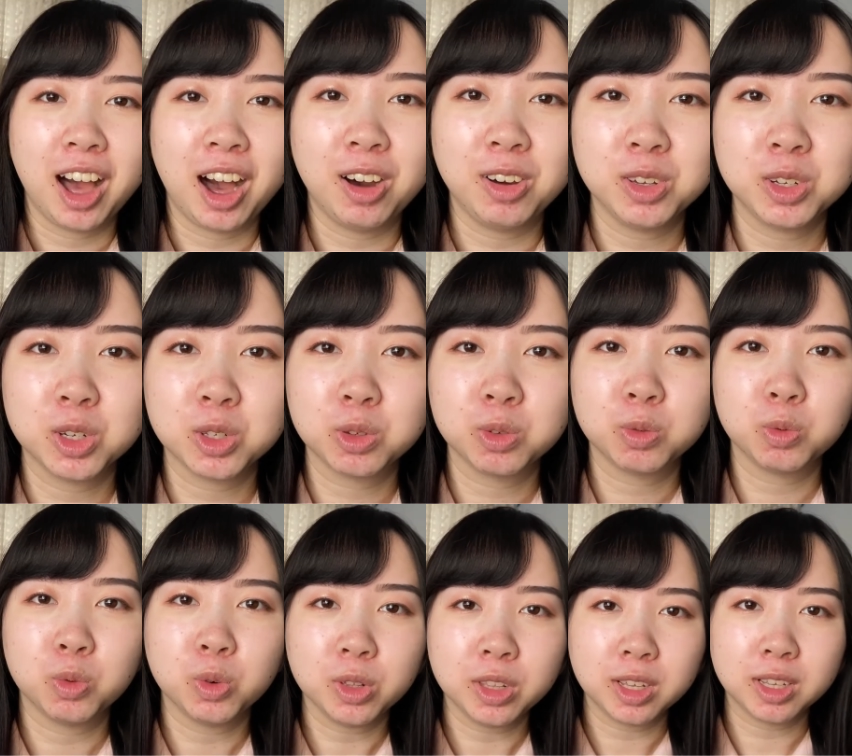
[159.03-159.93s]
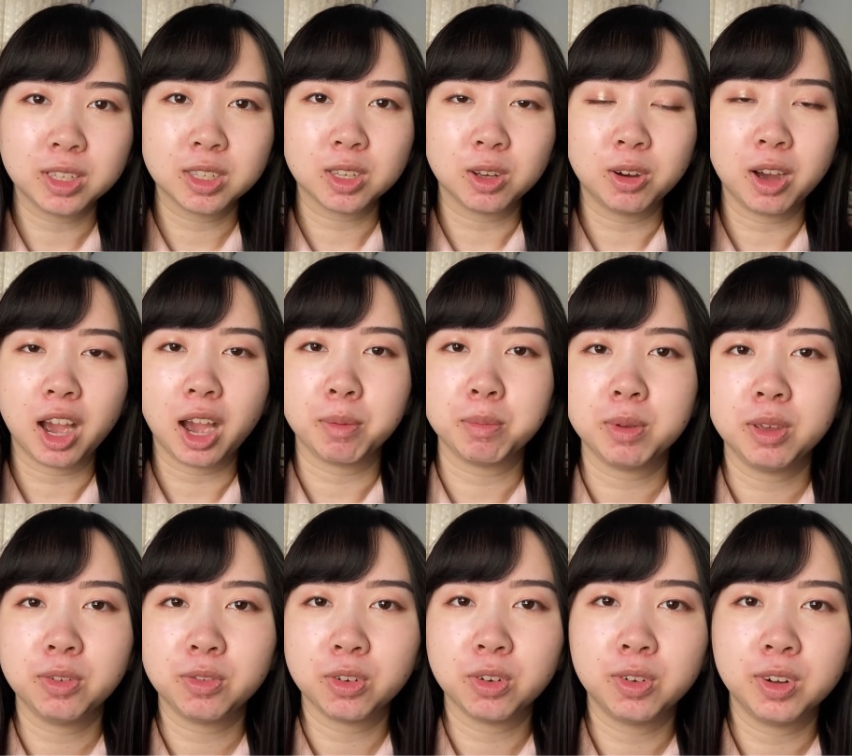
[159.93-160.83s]
I was just really so happy
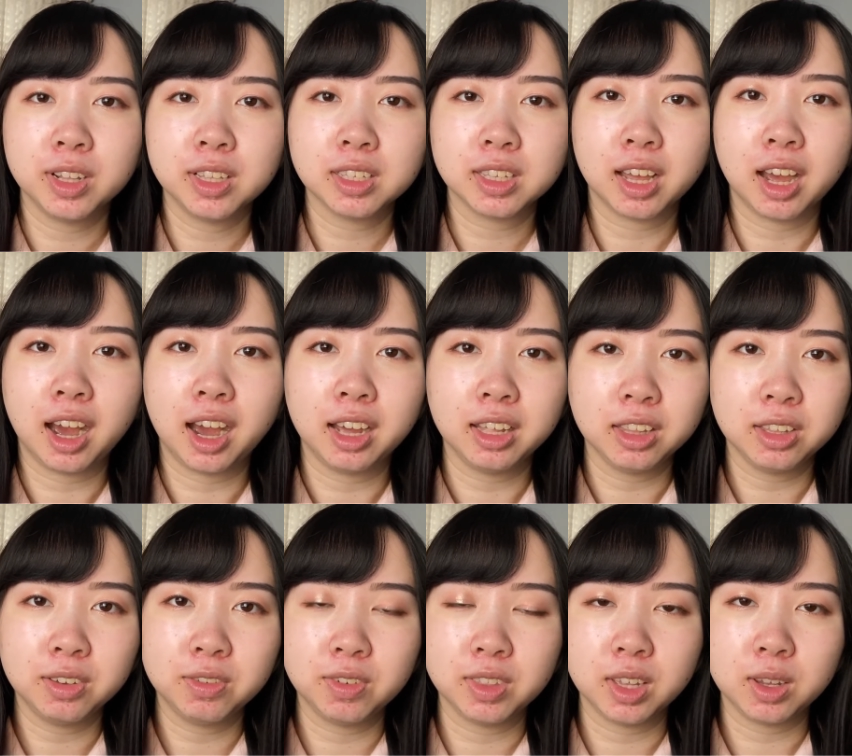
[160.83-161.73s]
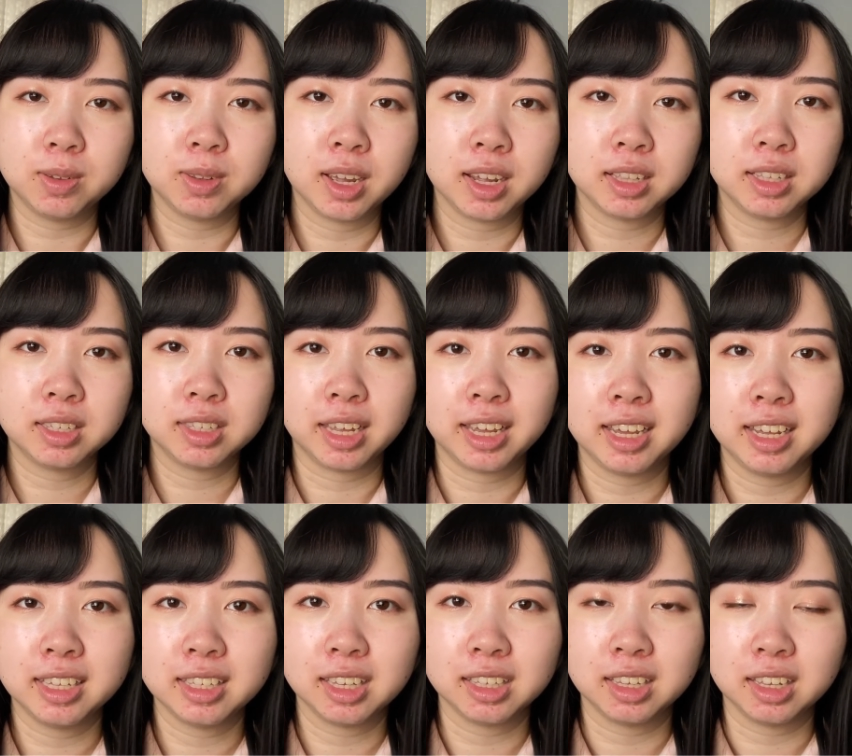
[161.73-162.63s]
for once that I live in the United
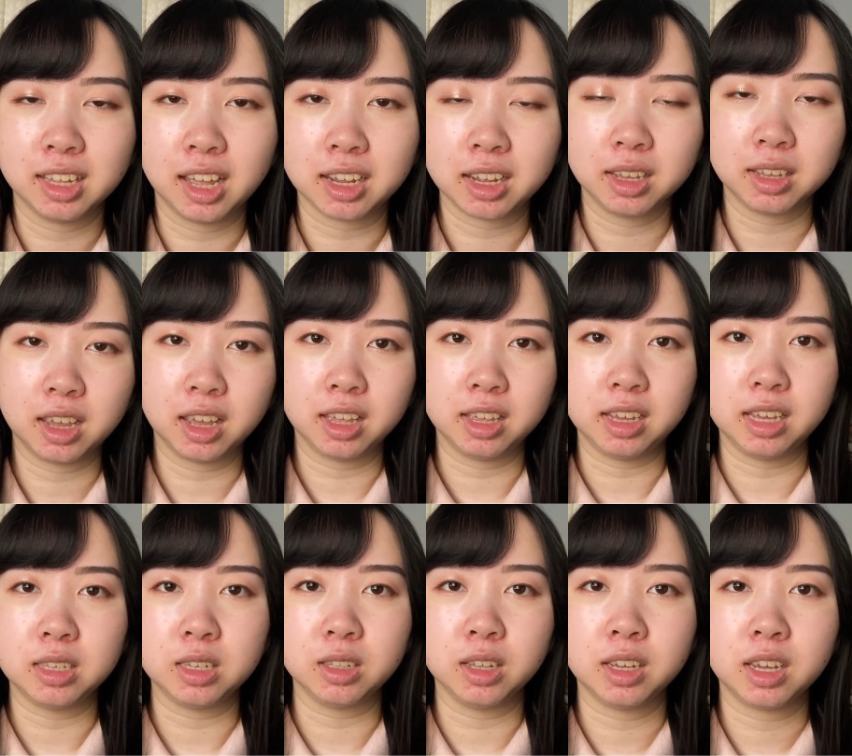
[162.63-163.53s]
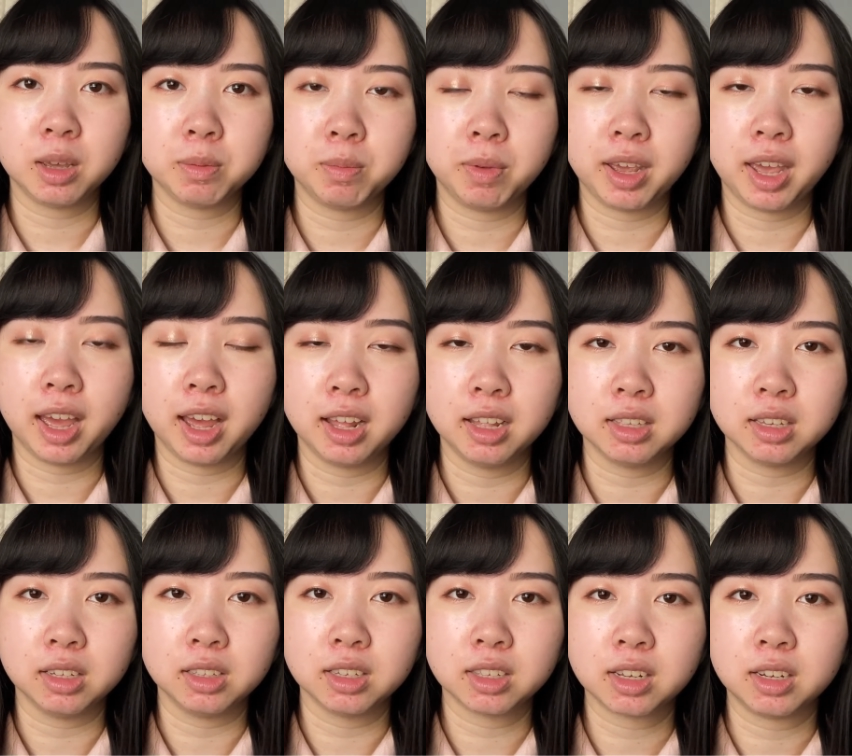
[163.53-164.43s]
States and then I could easily get my hands
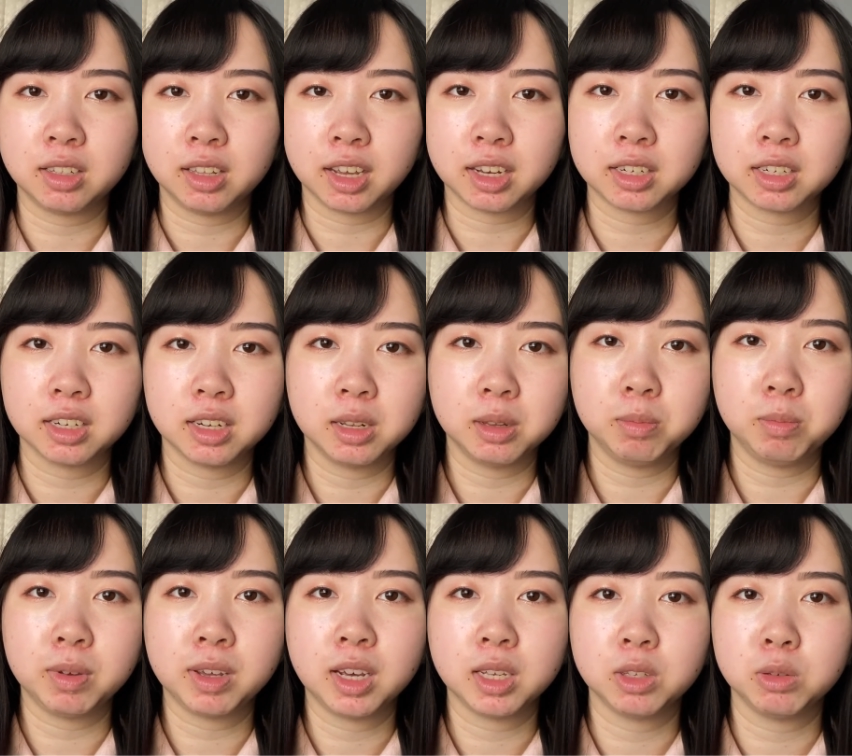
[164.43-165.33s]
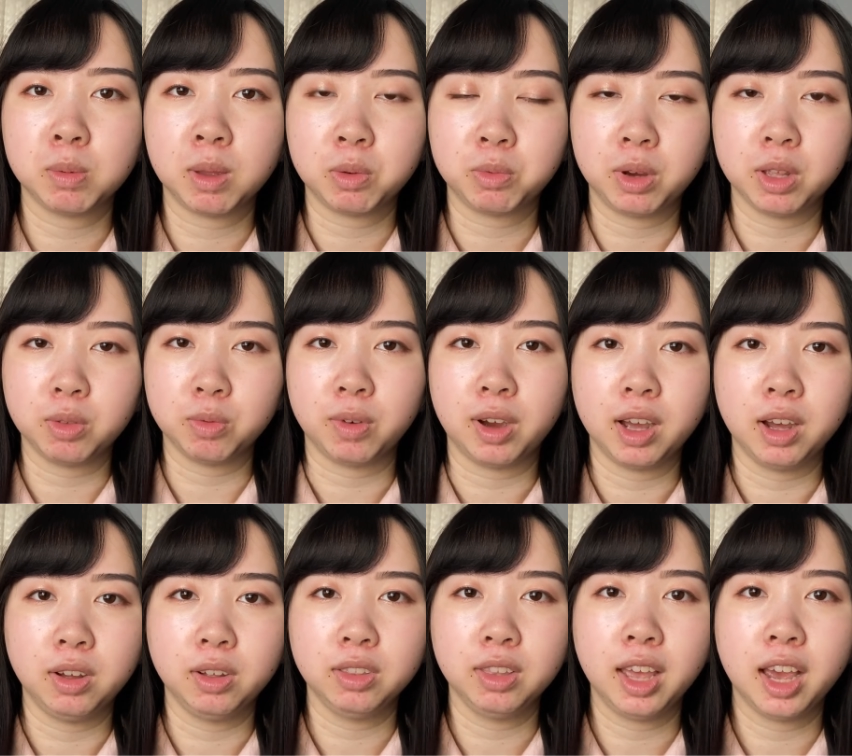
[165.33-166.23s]
on this collection because it's by Wet n
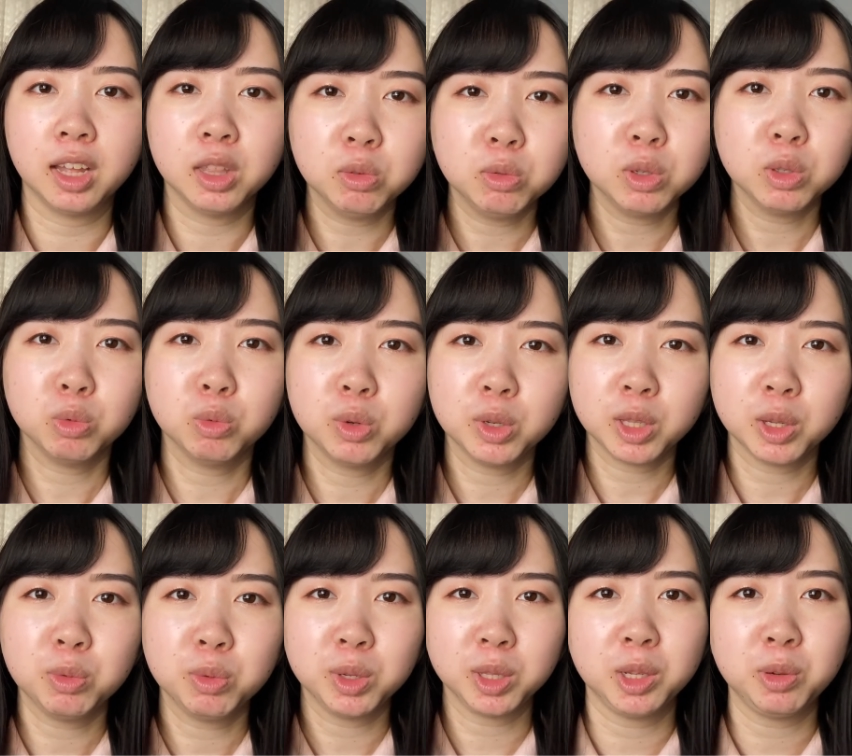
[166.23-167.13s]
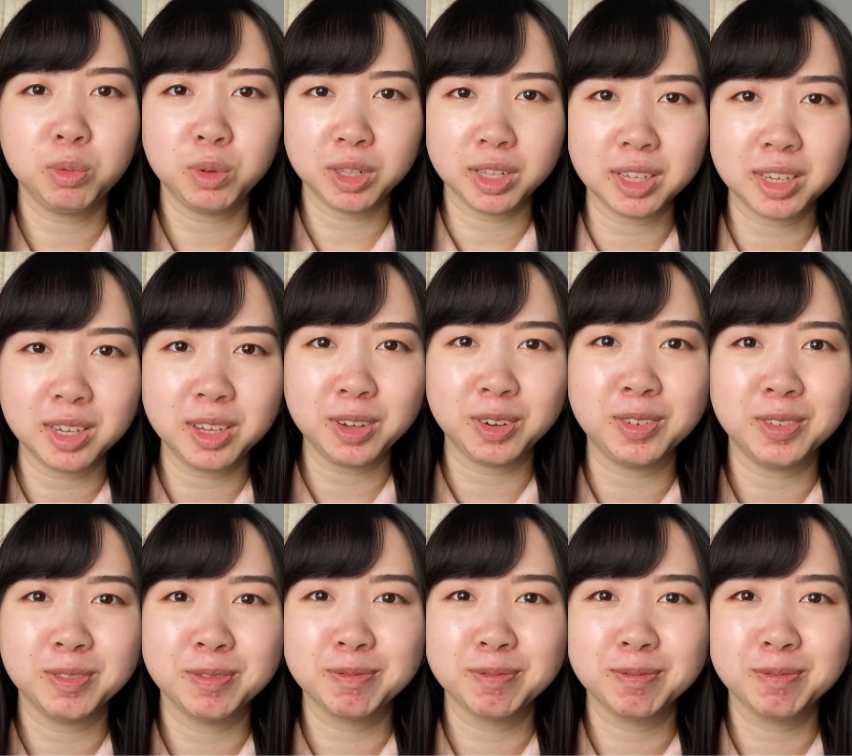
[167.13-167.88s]
Wild, and it was really, really, really cute.